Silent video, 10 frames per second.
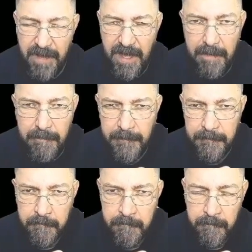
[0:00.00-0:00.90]

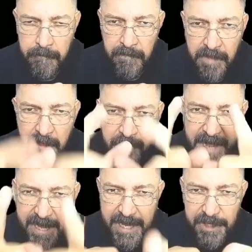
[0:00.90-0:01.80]
Uh,
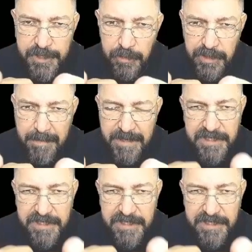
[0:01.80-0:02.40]
financial demons.